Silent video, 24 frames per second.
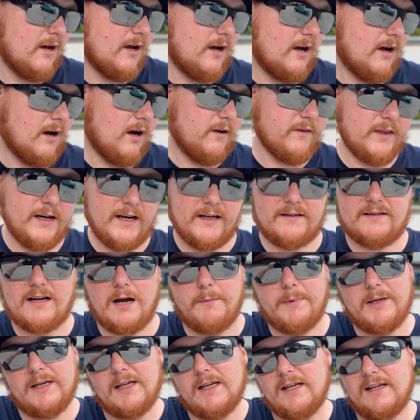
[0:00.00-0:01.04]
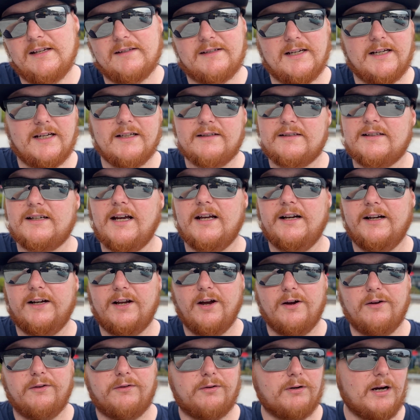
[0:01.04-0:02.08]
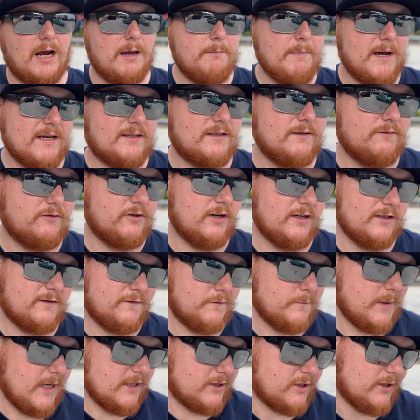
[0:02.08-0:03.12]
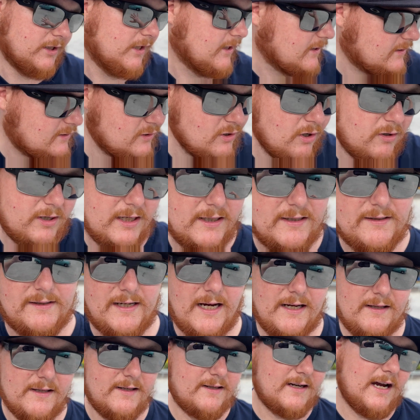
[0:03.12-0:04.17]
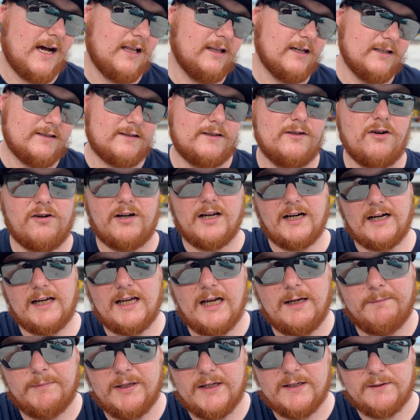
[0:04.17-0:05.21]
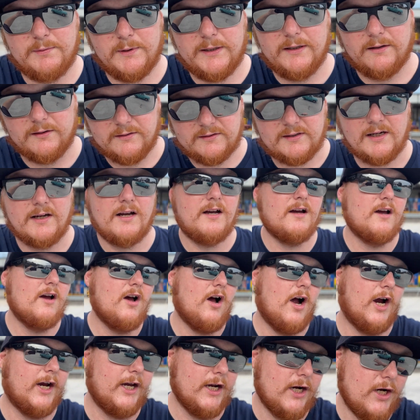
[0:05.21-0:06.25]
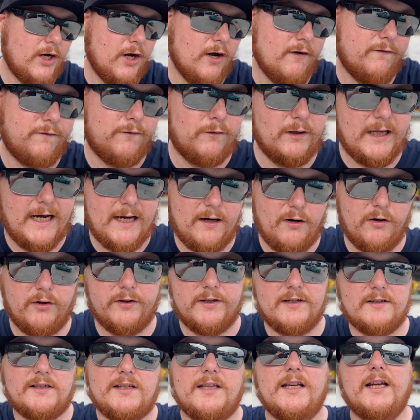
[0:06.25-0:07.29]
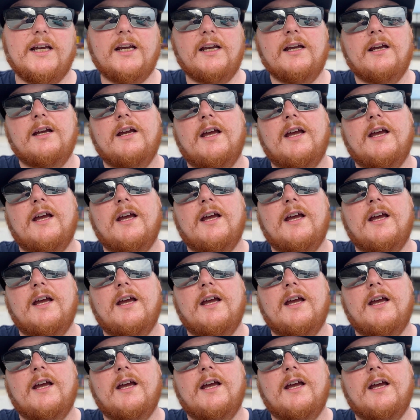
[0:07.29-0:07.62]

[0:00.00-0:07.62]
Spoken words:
over the next coming years, it's going to go through a massive transformation. It's not going to stay this color. It's not going to keep these wheels. I'm going to go full out on this thing.